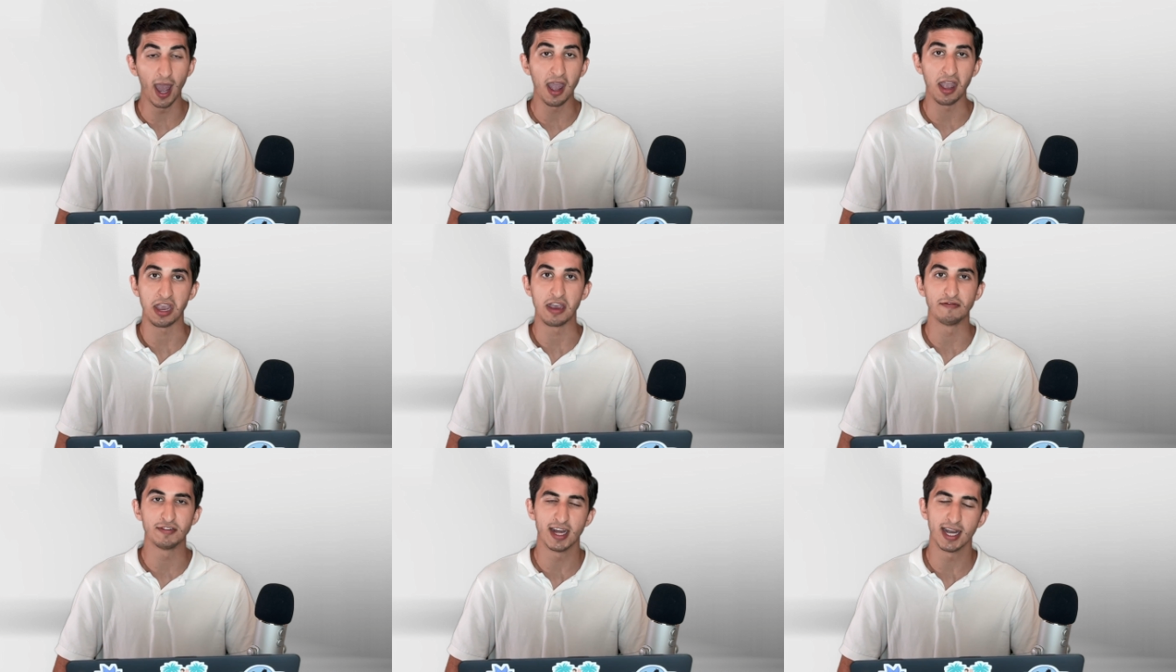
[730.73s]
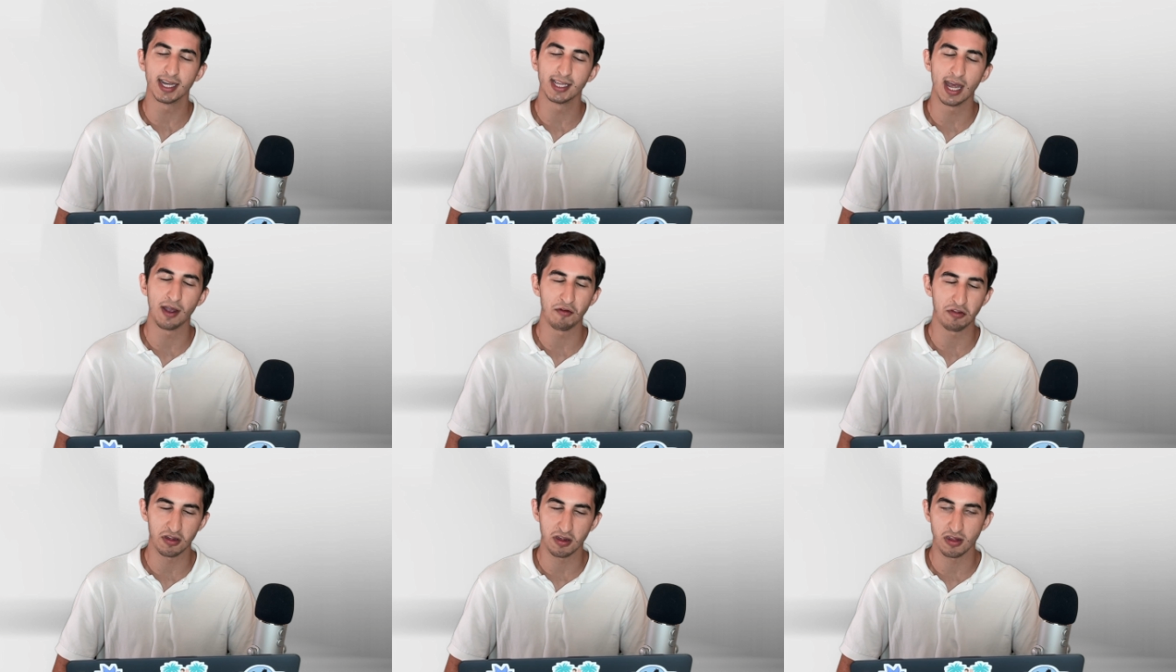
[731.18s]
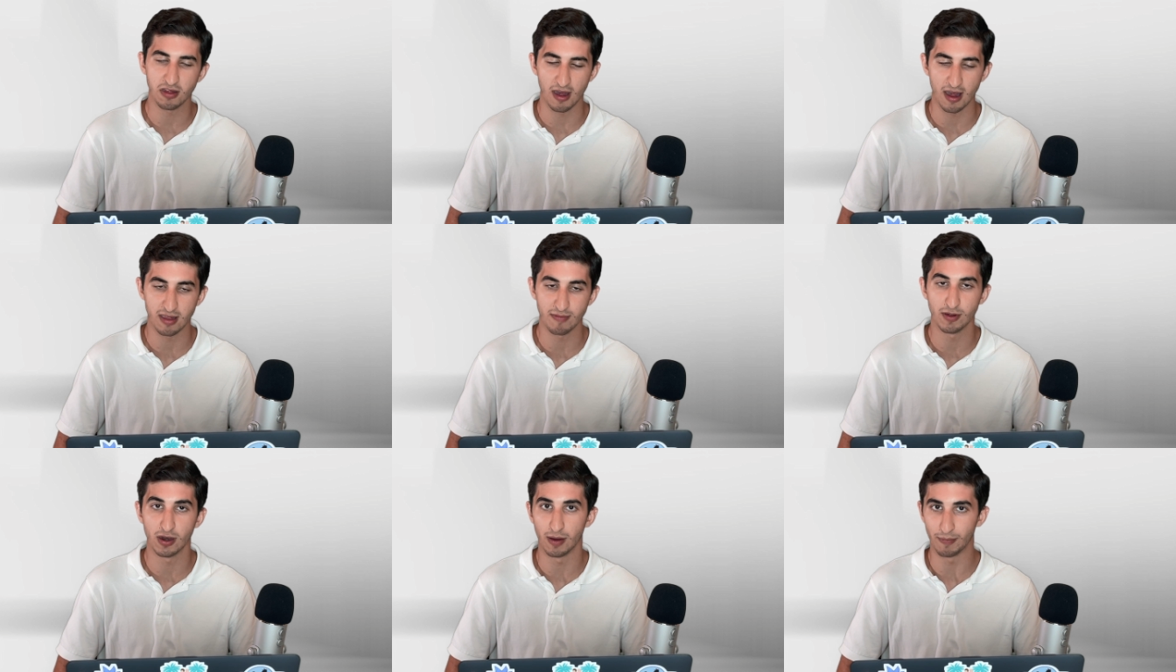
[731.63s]
you've taken that risk
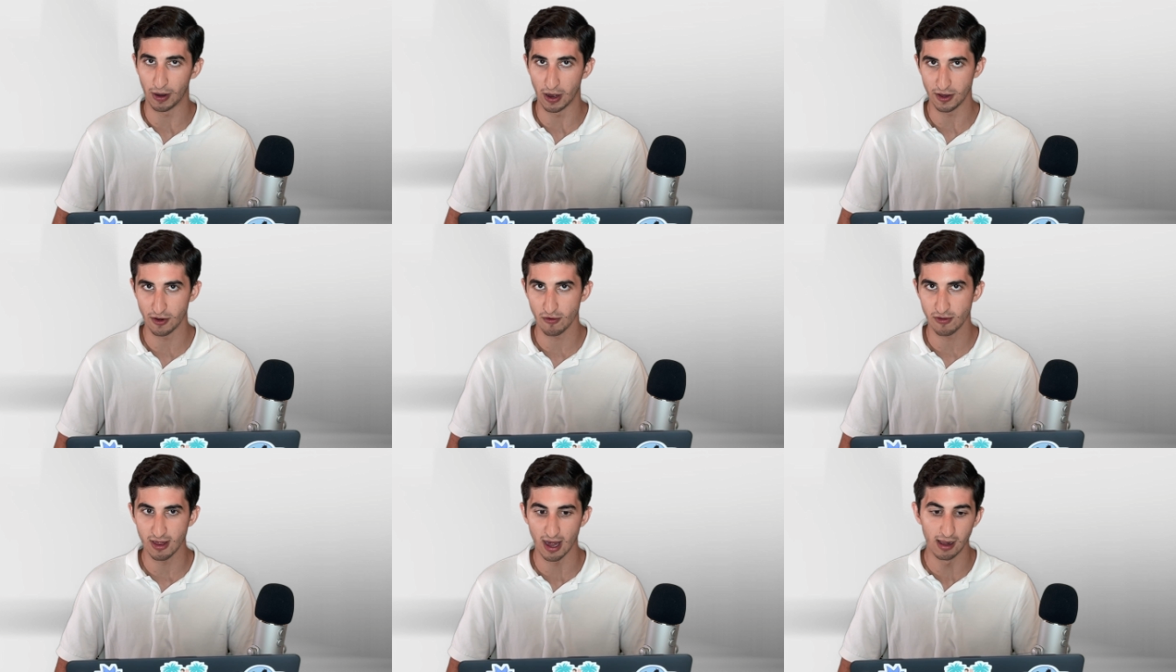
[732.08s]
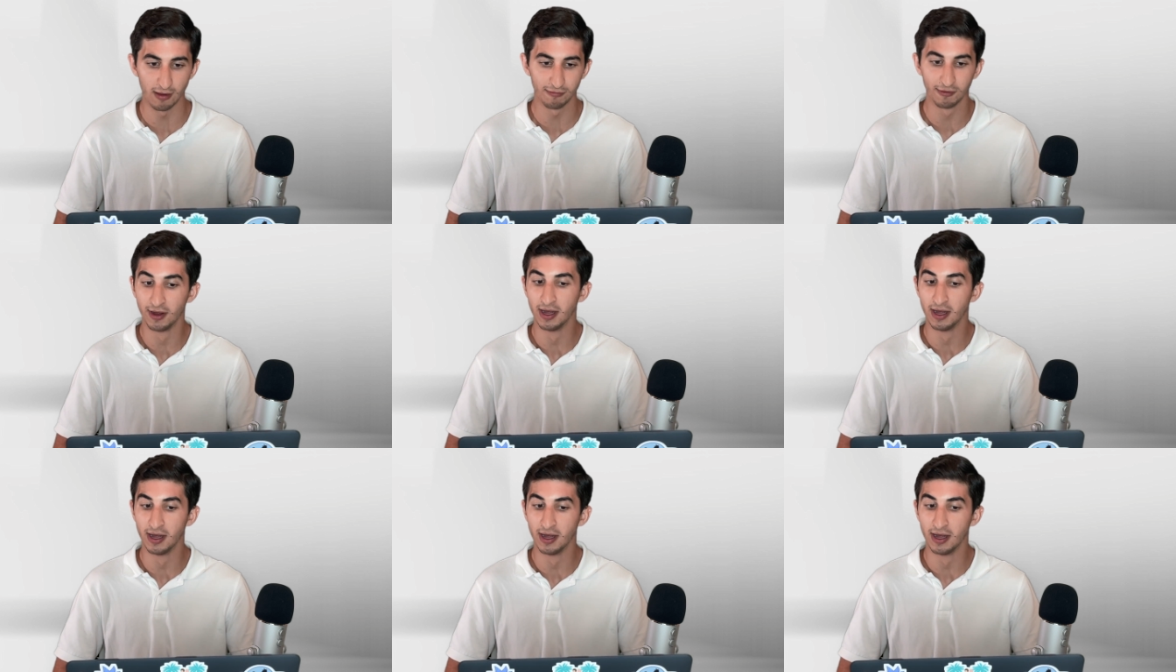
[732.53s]
assessment upon yourself,